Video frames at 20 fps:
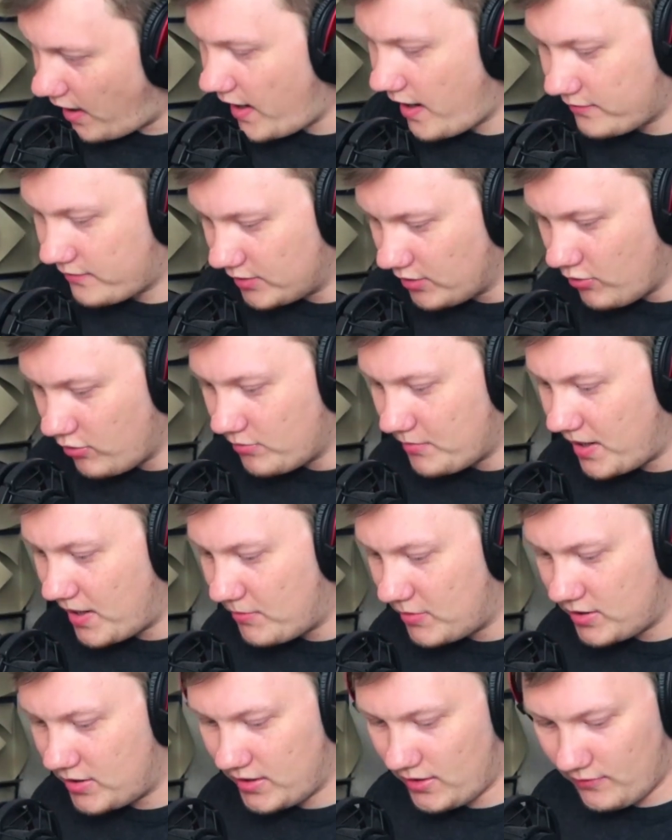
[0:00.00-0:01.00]
have no
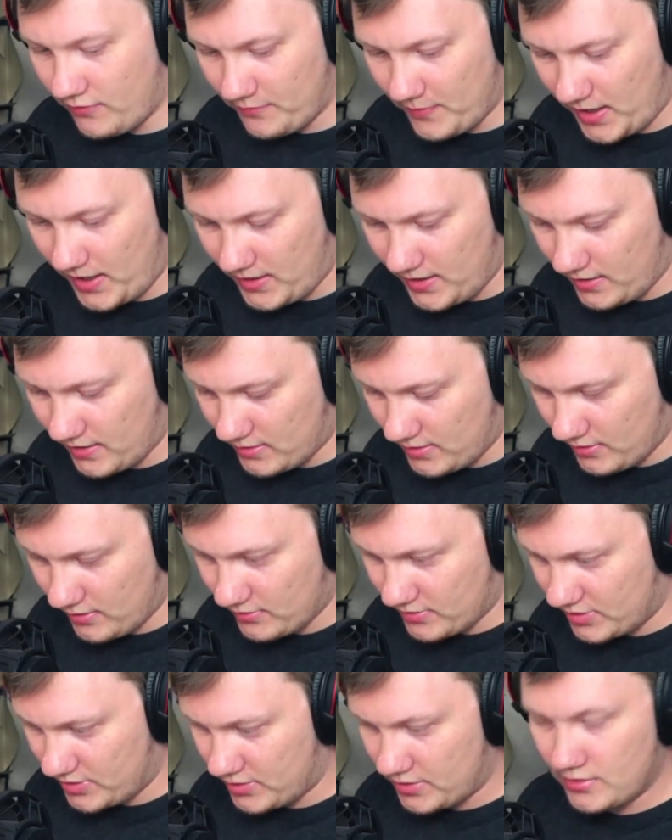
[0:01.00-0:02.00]
memory of making
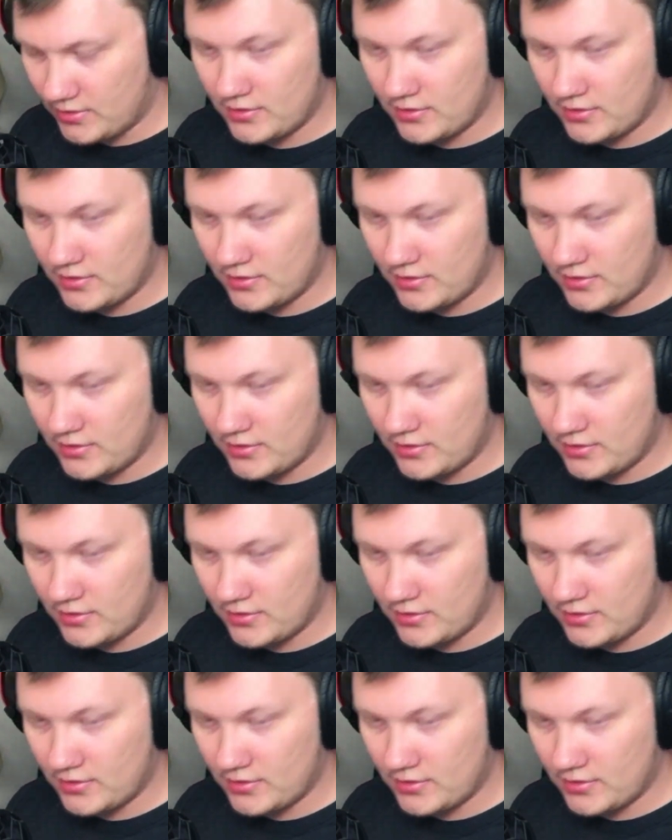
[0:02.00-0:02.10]
those.